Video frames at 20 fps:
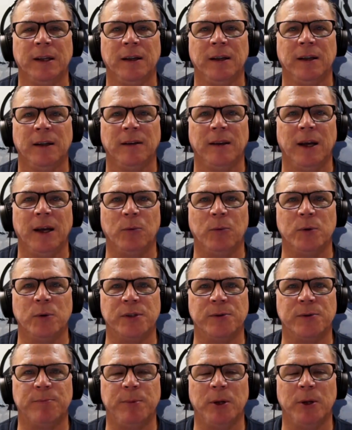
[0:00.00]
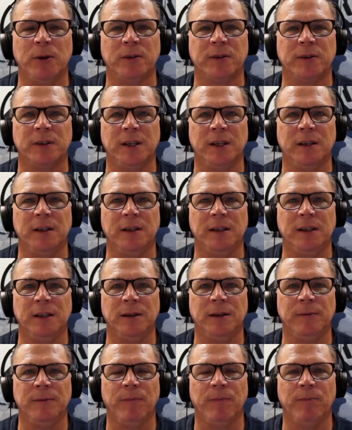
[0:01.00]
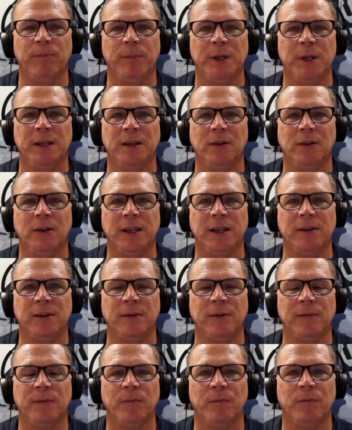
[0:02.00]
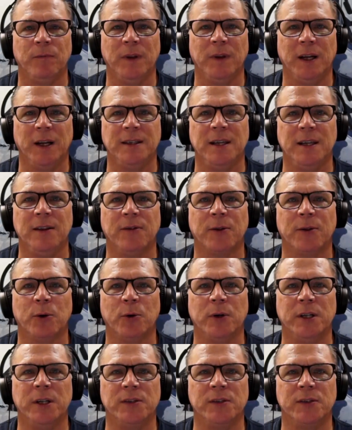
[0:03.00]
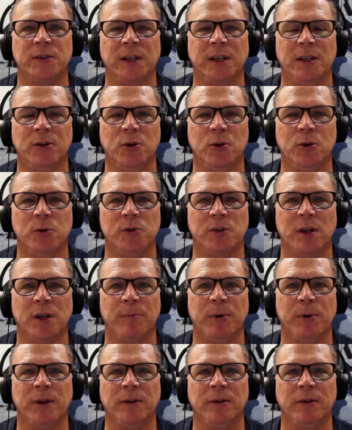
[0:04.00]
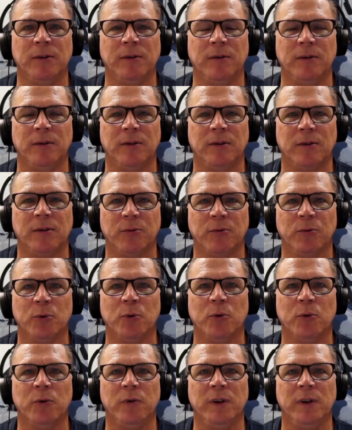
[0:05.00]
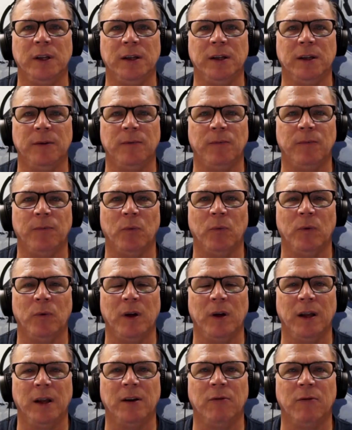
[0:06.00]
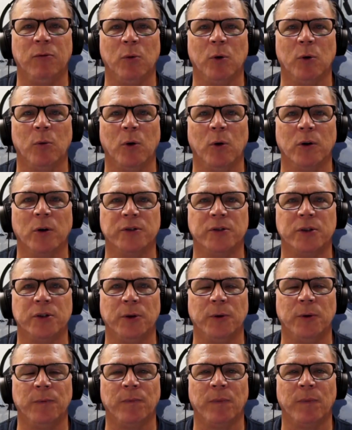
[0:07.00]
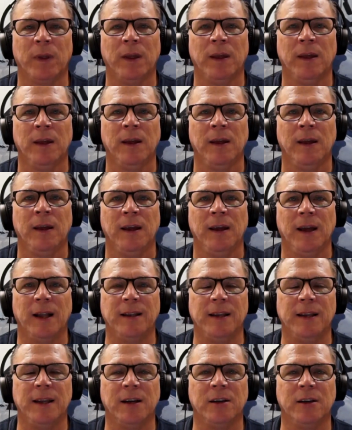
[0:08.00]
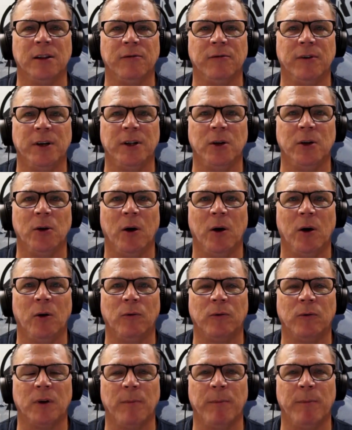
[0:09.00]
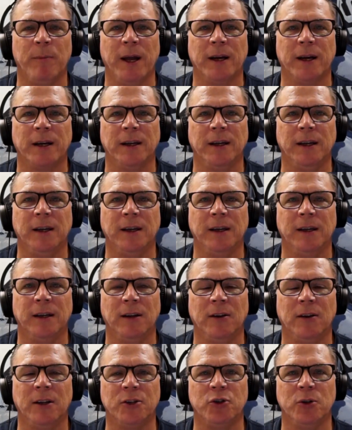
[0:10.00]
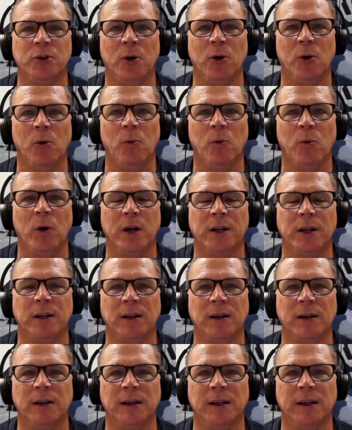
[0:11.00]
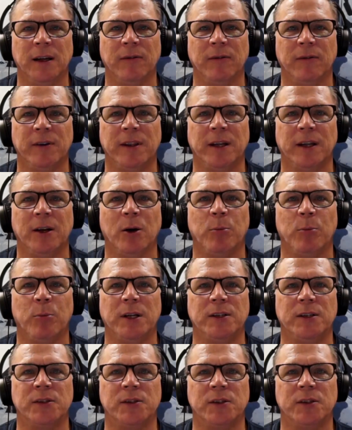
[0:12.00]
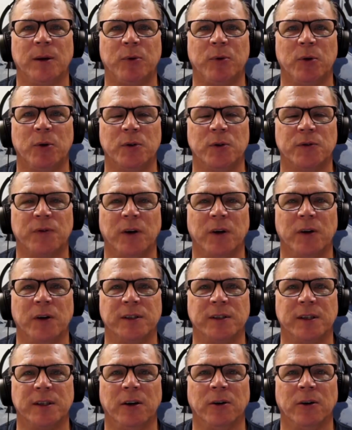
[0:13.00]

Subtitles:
that was built in the mid to late 1930s and used up and through the end of World War II. At the end of the video, I'll come back and I'll let you know what Everything Airplanes is up to as far as air